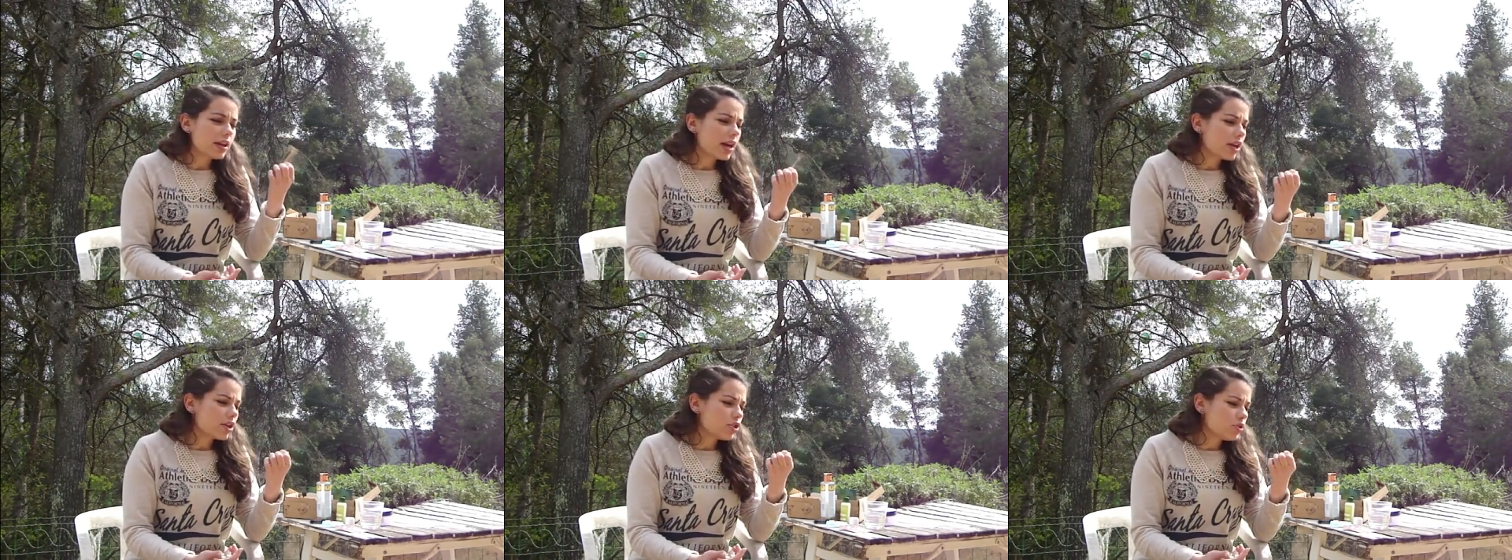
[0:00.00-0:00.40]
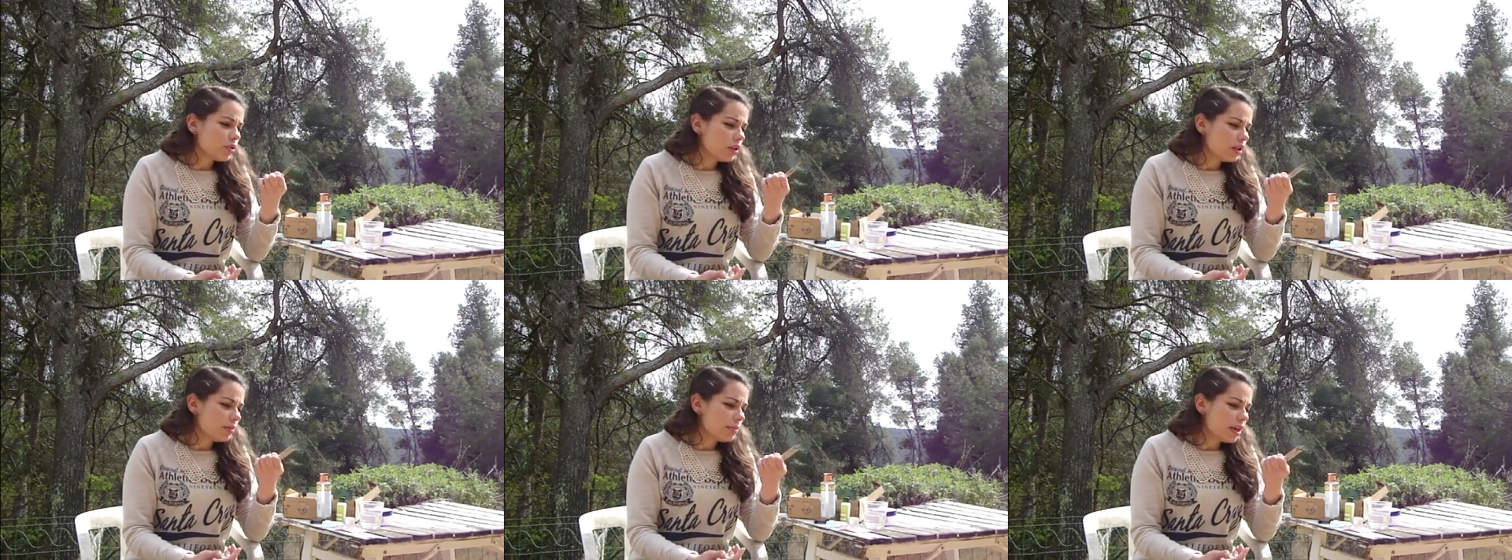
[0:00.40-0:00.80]

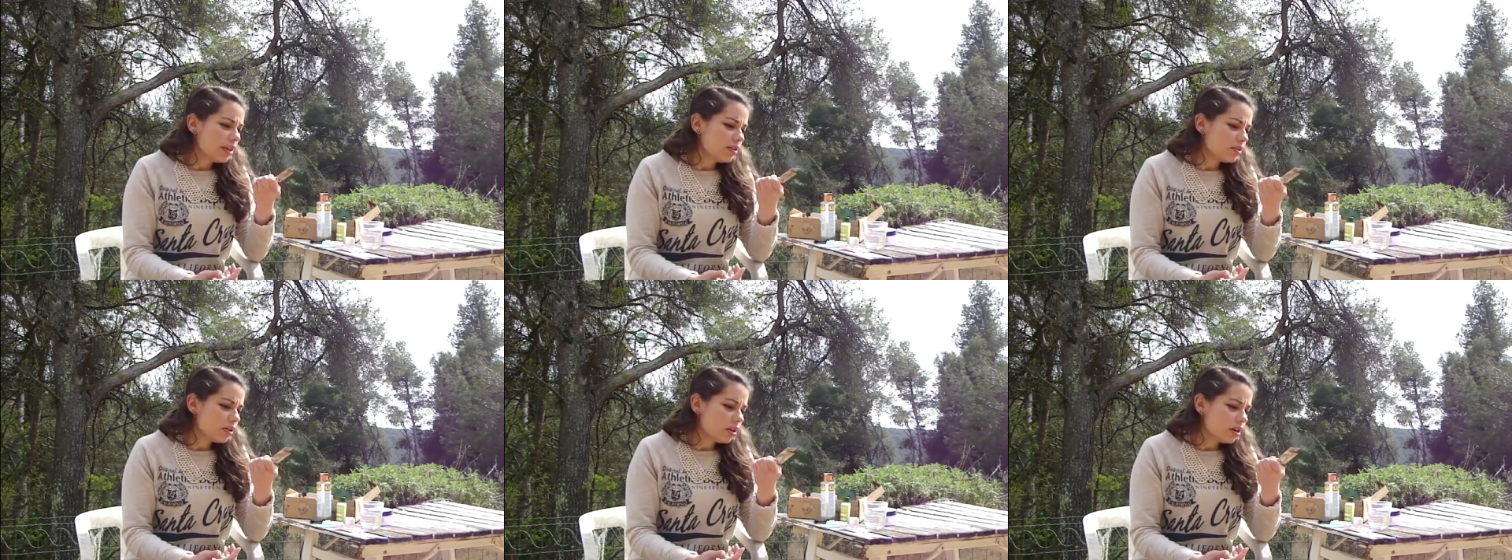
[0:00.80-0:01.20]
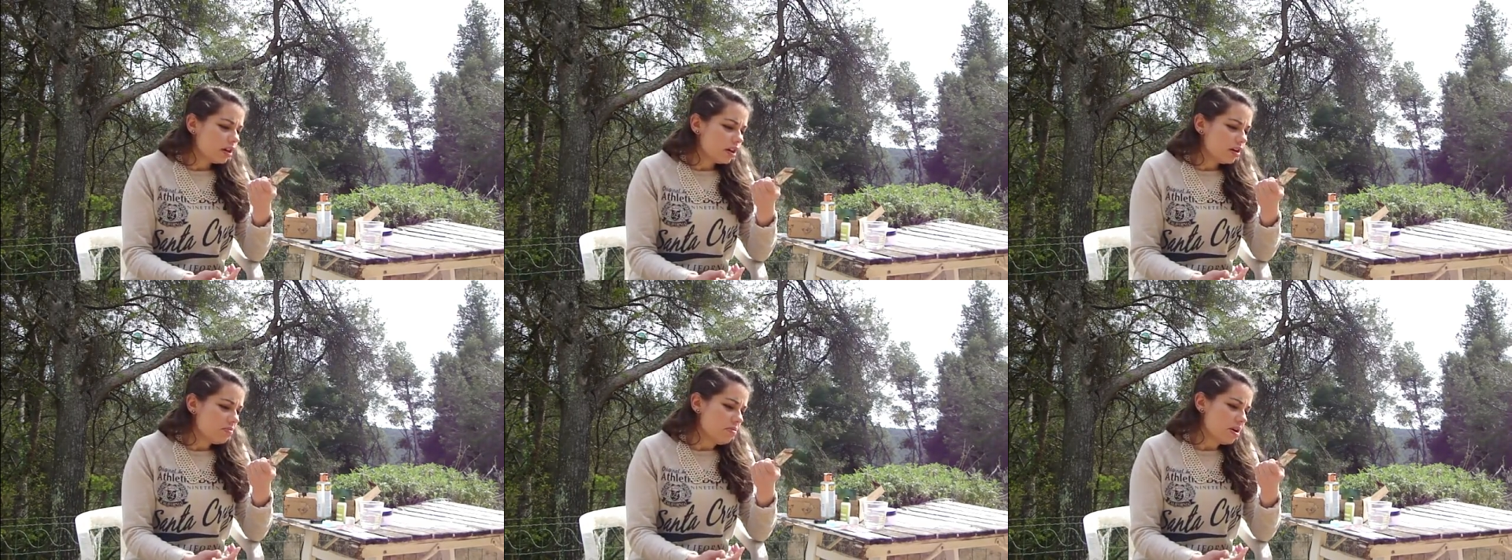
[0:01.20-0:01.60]
actually my
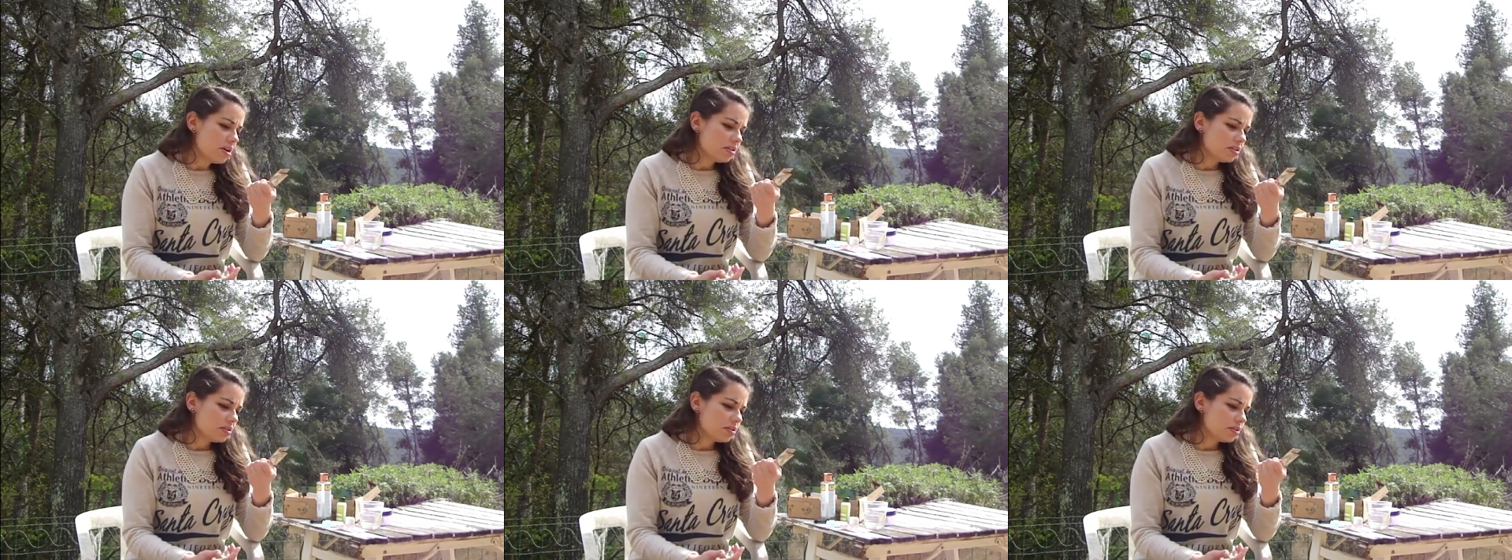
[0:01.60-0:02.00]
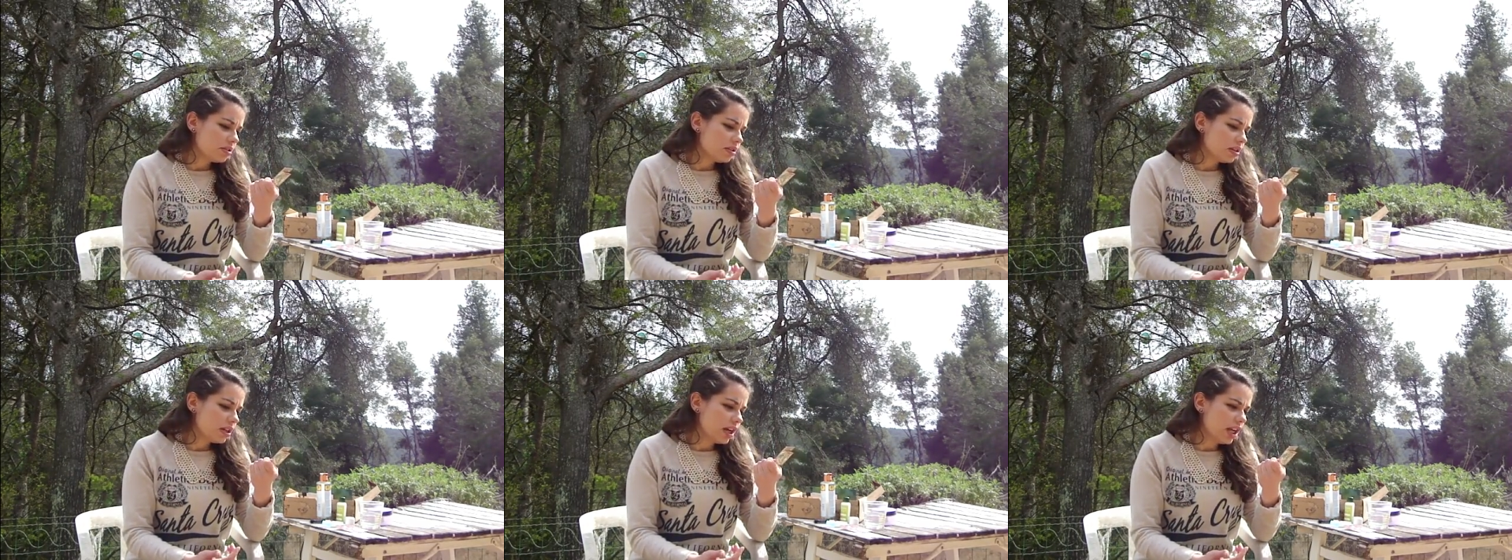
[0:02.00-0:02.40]
color, but
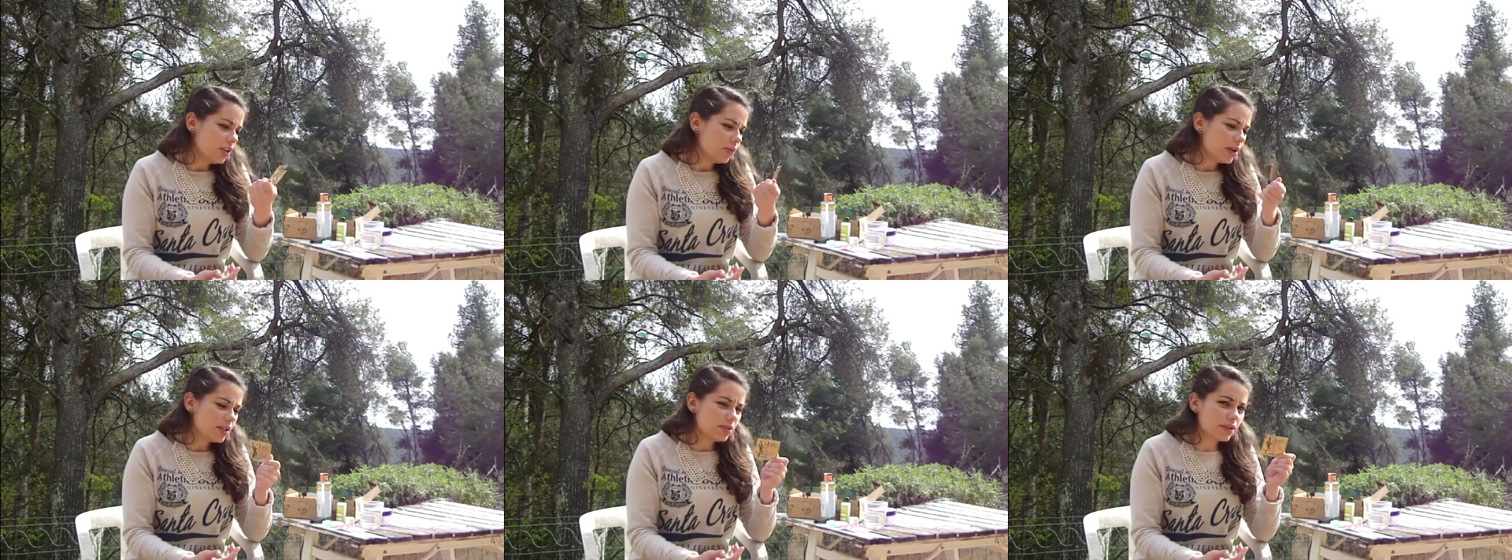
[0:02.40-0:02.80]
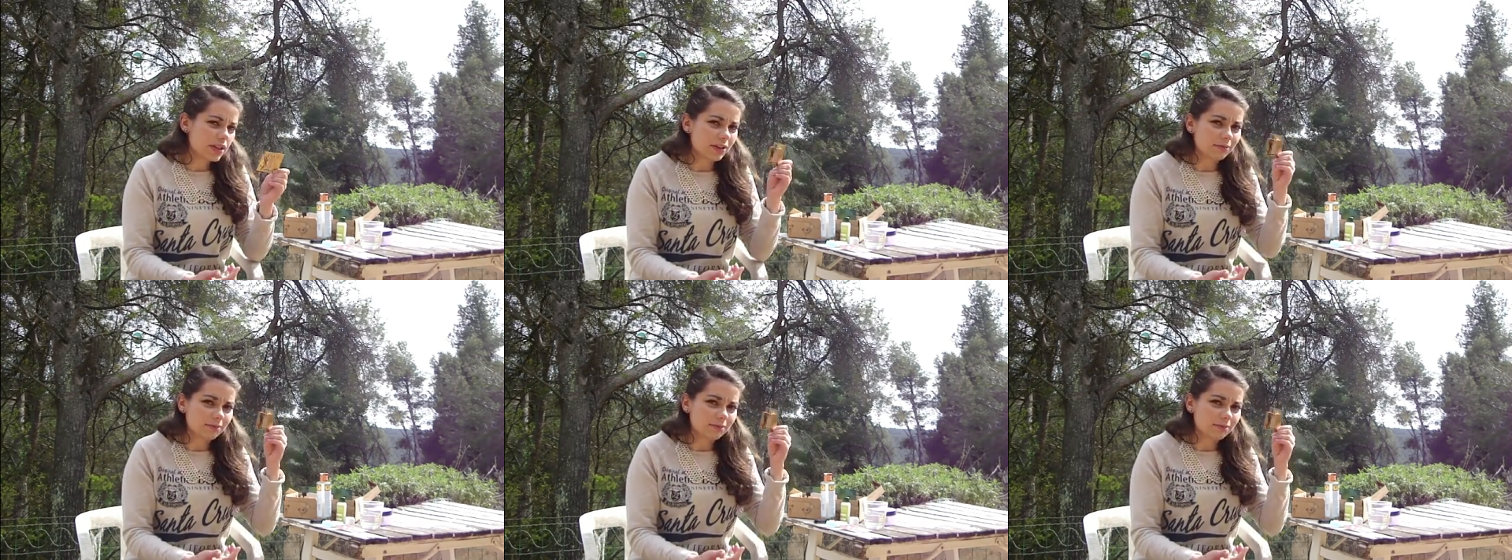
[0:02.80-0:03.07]
it was okay.